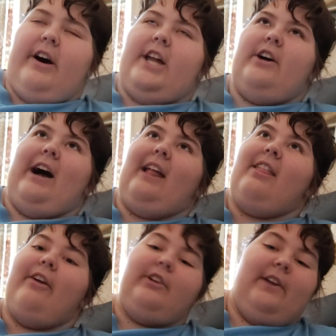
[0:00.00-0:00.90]
Although I
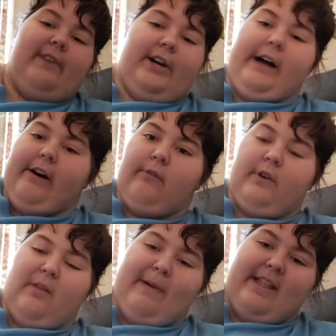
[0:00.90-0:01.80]
still don't even know how it
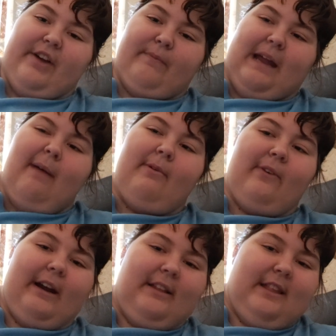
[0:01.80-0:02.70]
works myself. And I've been
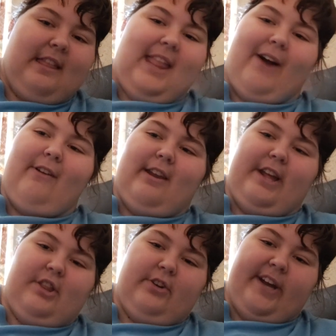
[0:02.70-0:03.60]
writing this since I was in
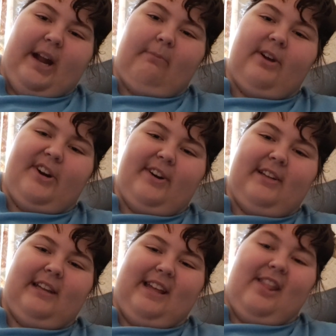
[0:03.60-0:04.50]
8th grade. I'm
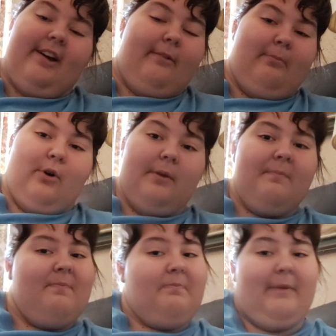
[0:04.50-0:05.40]
currently a sophomore.
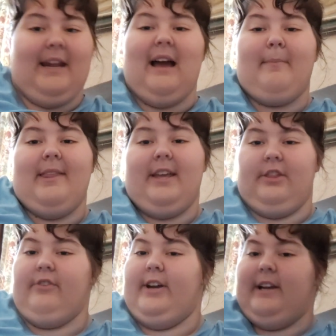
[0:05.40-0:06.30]
Meaning I'm in
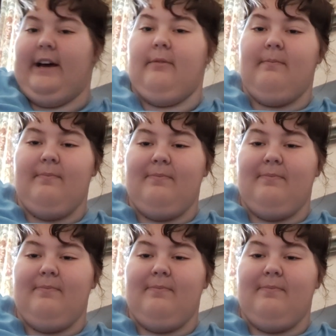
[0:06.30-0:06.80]
10th grade now.